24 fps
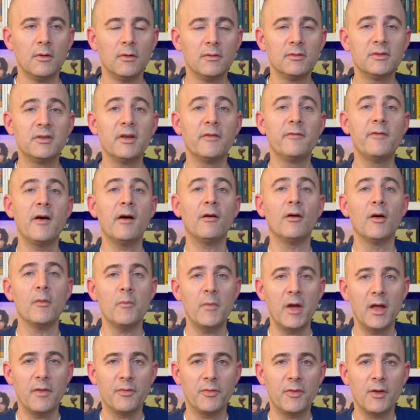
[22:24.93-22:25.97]

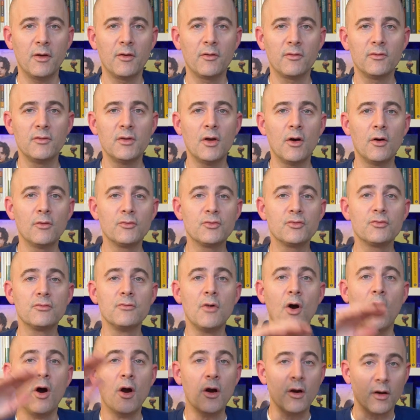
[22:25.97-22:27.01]
development, there's no
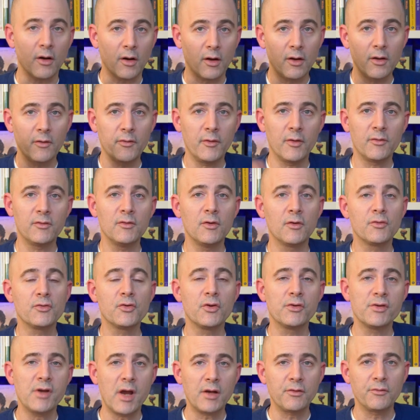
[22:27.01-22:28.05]
arc, there's no
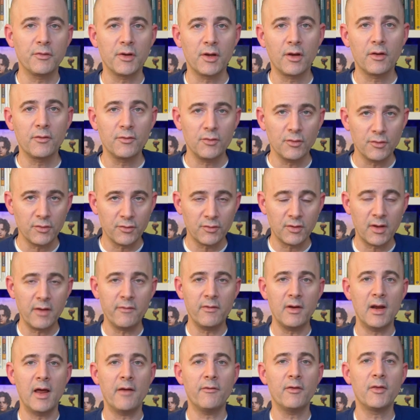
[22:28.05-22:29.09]
trajectory, because you're just
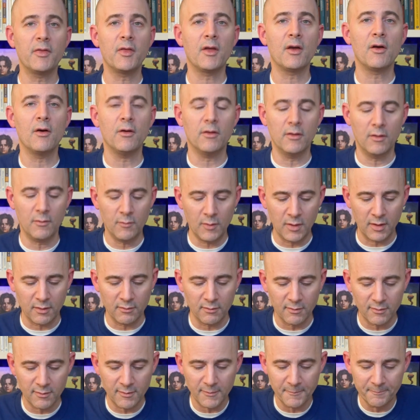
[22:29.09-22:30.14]
given everything all at
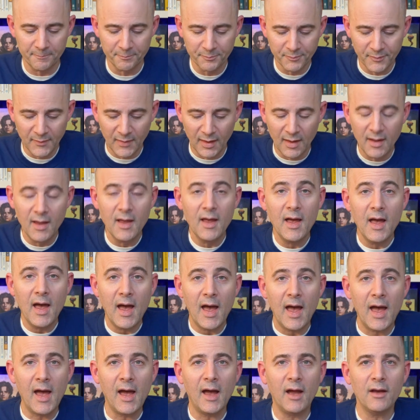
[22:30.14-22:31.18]
once.
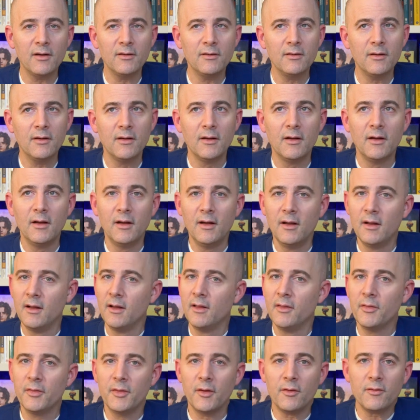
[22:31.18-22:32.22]
And
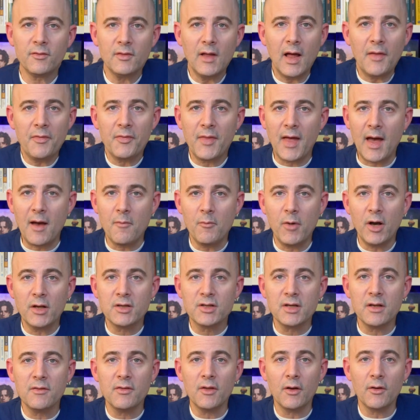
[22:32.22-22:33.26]
there's not that
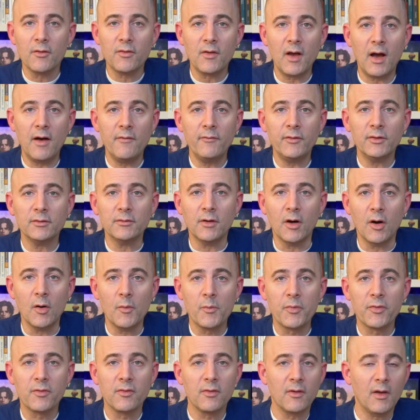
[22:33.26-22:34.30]
much in those
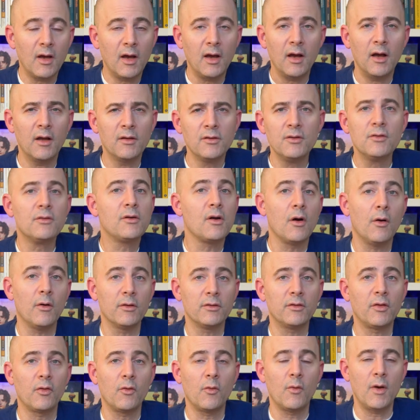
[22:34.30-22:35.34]
envelopes, and you go
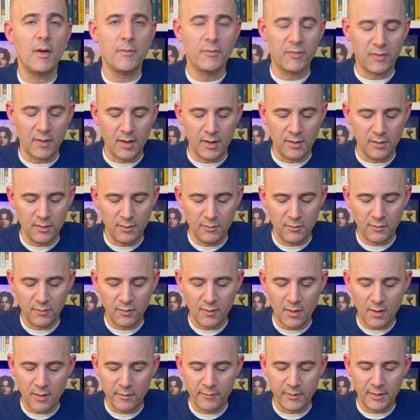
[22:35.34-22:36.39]
onto the website and you
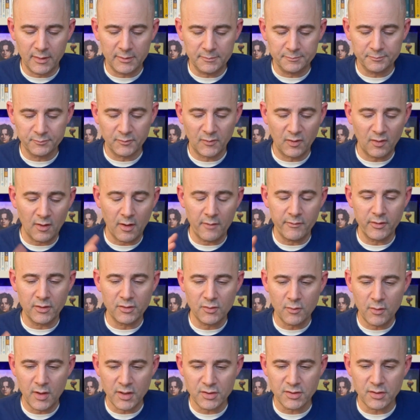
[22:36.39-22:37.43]
solve
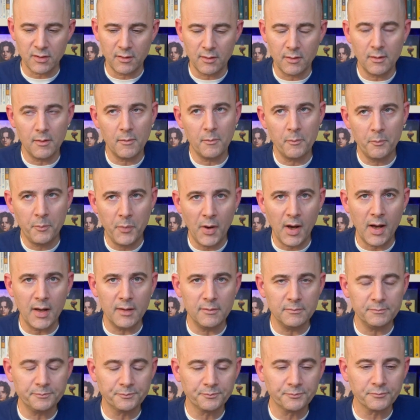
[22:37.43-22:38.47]
each question.
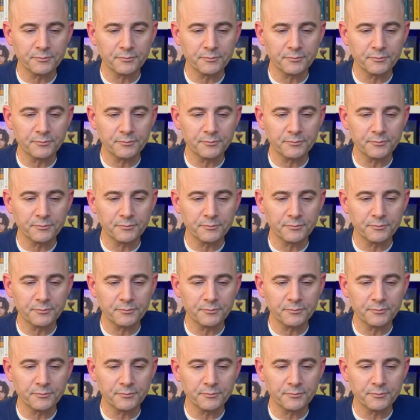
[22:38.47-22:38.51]
But